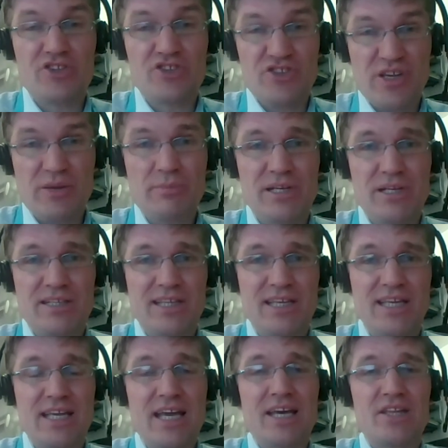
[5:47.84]

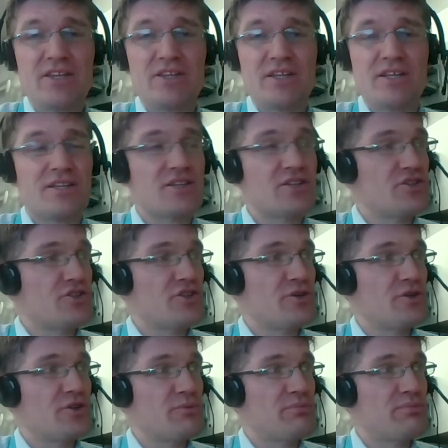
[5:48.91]
typically
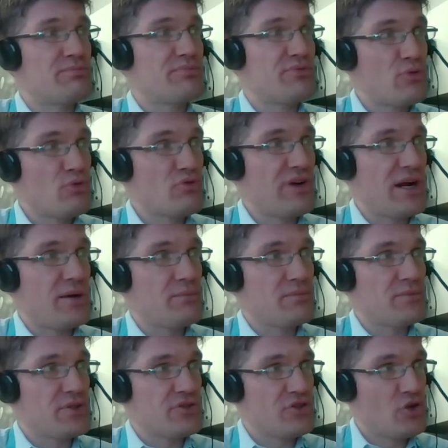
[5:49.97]
the
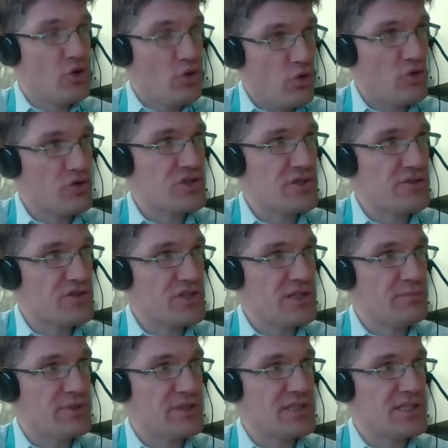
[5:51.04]
program, the course of
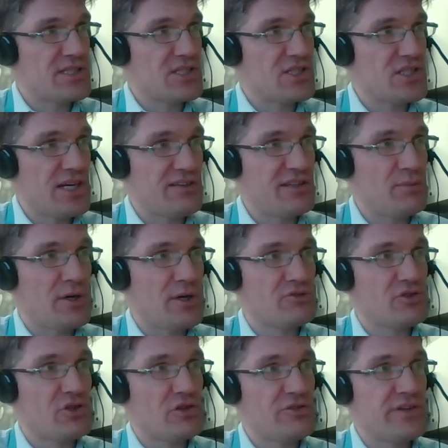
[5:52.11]
treatment is generally well
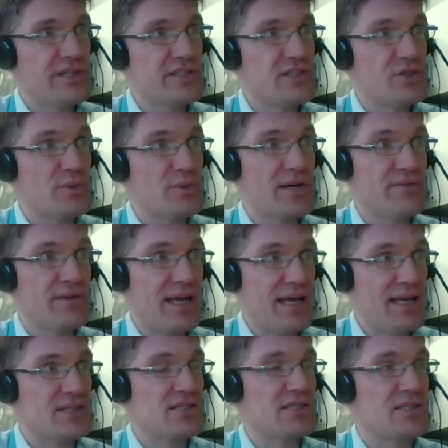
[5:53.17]
tolerated. We have
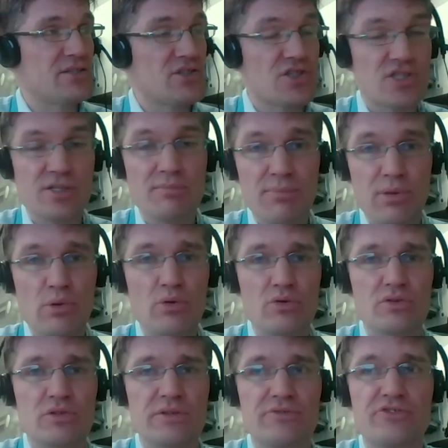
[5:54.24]
excellent
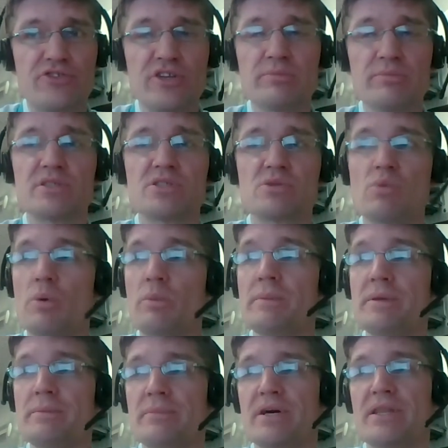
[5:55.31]
supportive treatments. What we
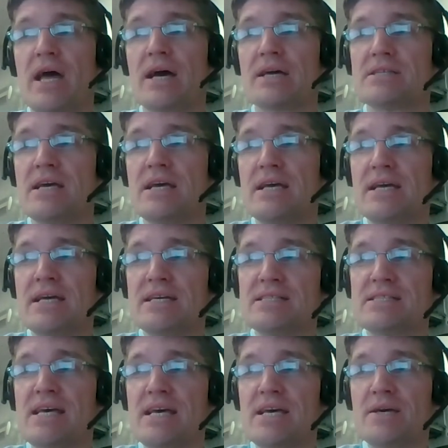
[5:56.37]
mean by that
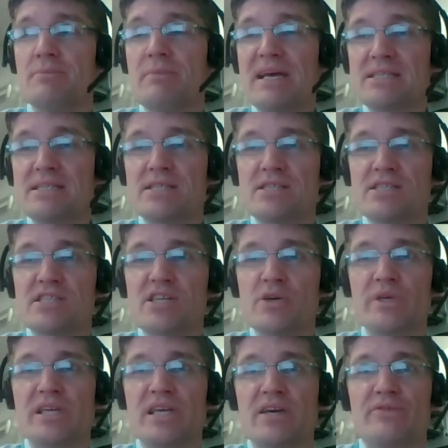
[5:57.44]
is medicines that
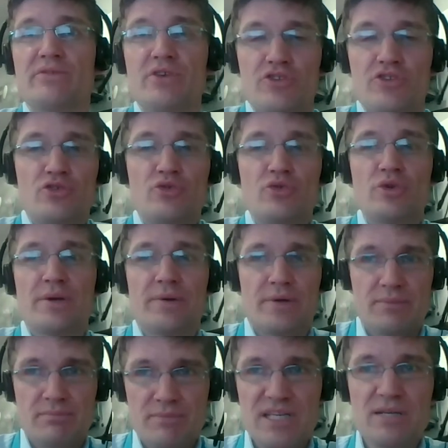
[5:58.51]
we give to
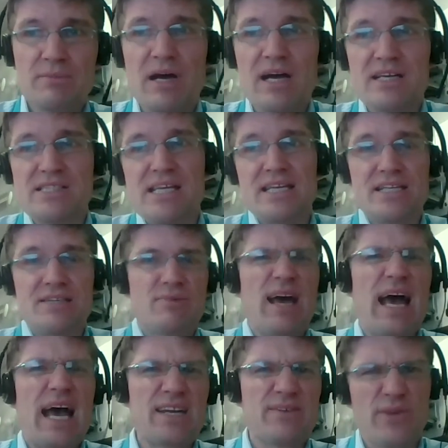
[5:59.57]
minimize any
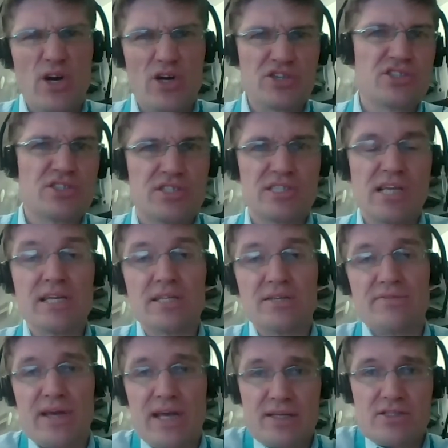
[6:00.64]
adverse side
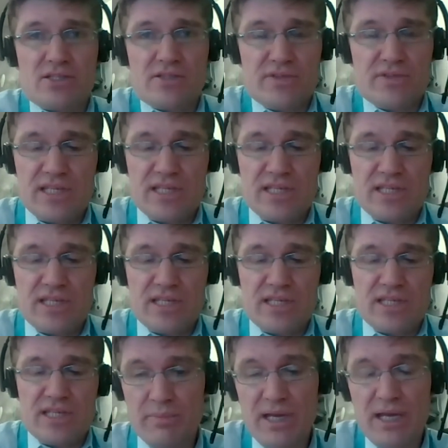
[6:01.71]
effects of the
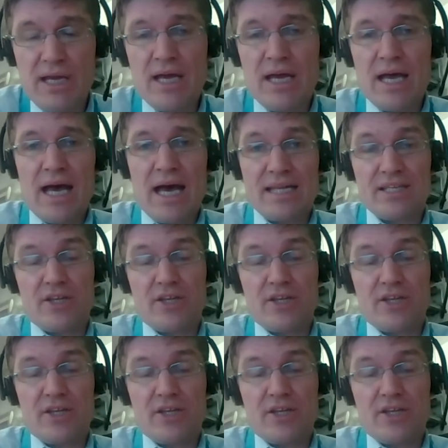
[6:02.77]
chemotherapy. And